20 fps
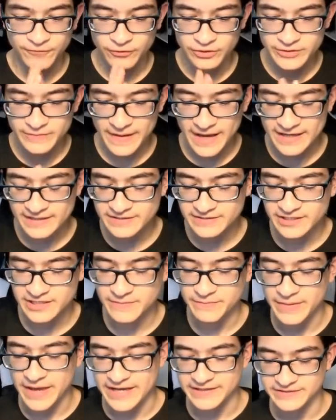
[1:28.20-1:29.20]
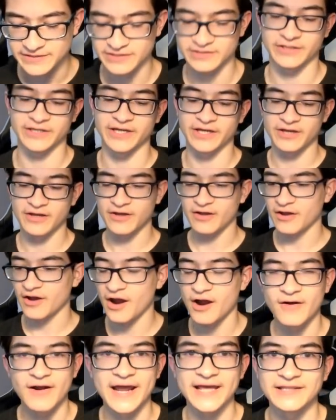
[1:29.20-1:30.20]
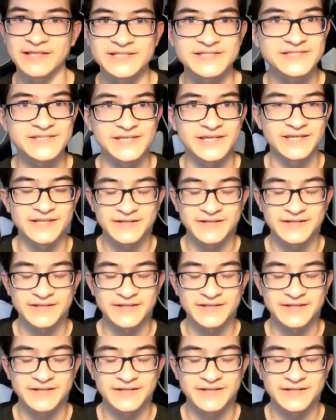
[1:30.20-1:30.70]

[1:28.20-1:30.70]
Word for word: Fully max team, basically. Alright, let's see